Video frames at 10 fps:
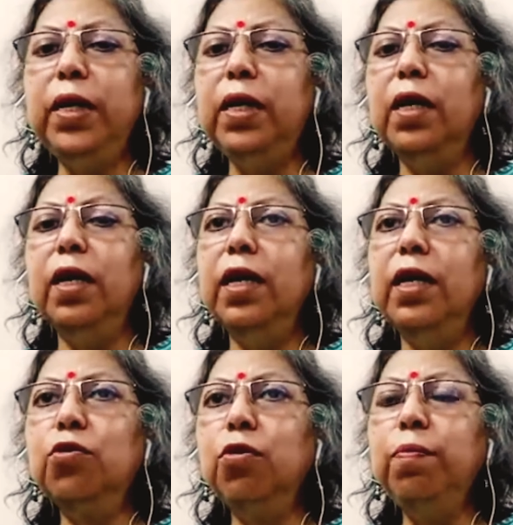be
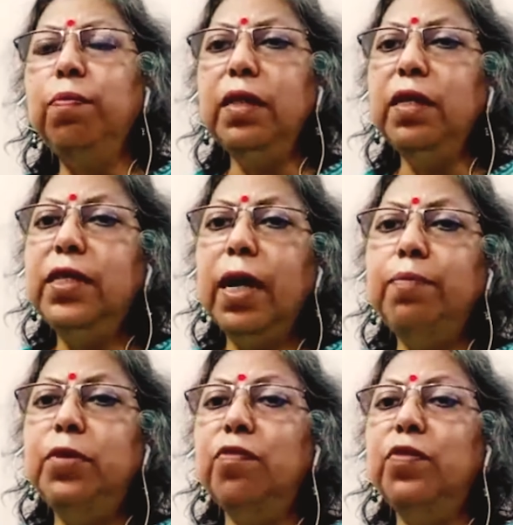in the
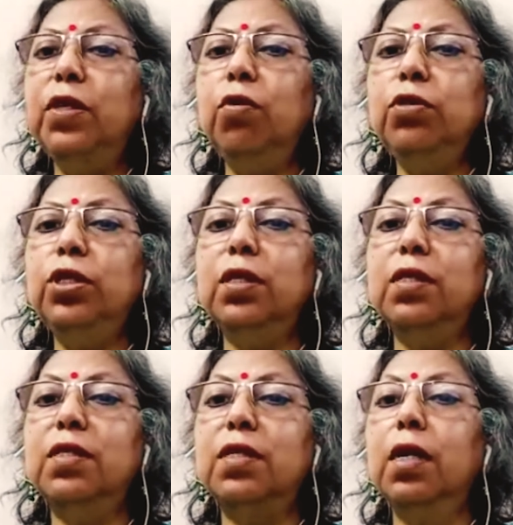depths of the
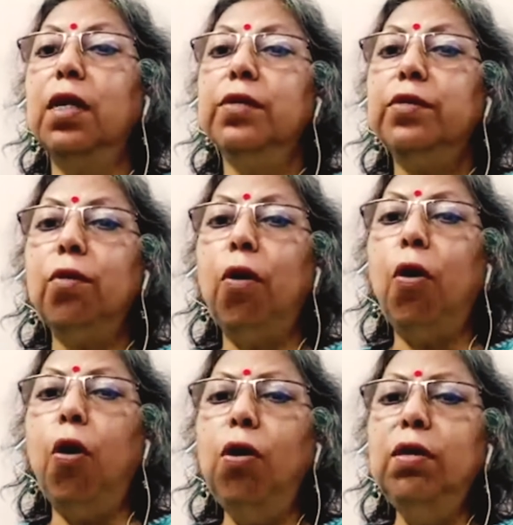oceans.
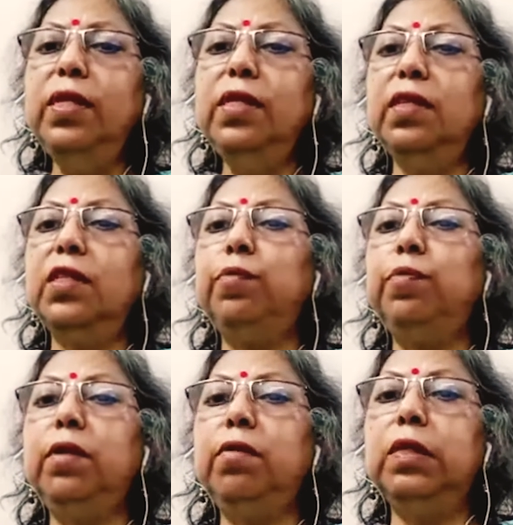So all these
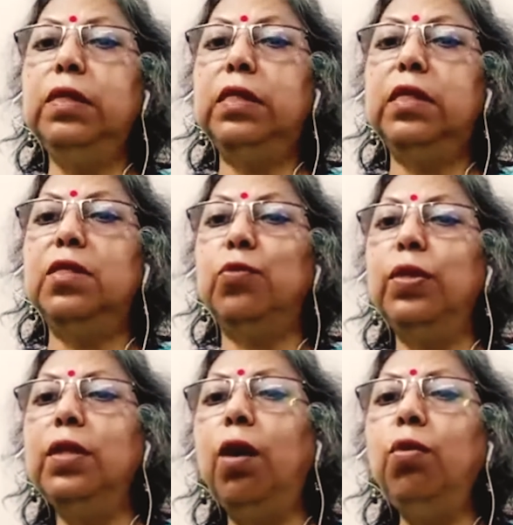experiences,
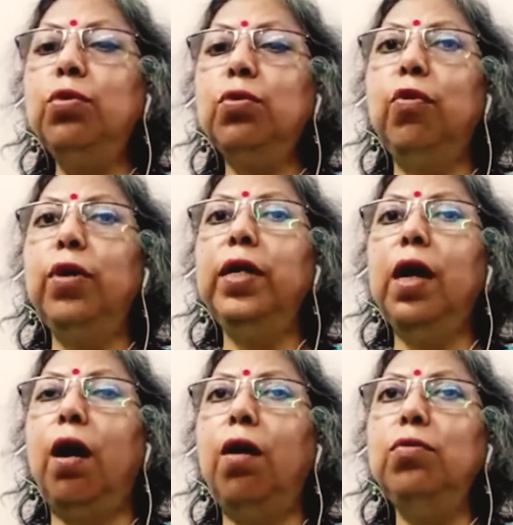without
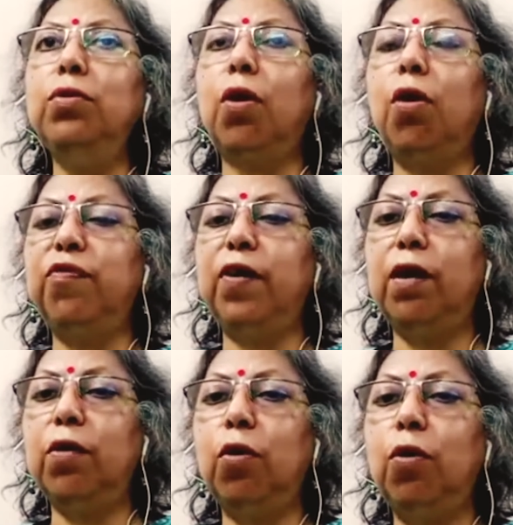going out of
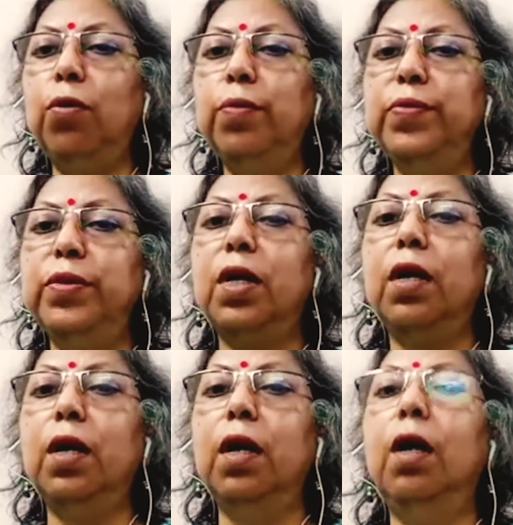our homes,
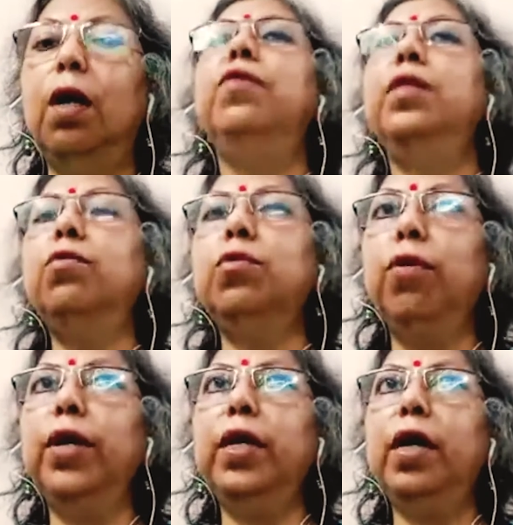without
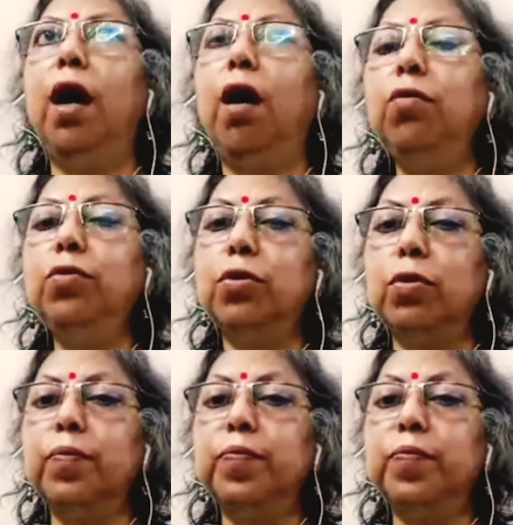going out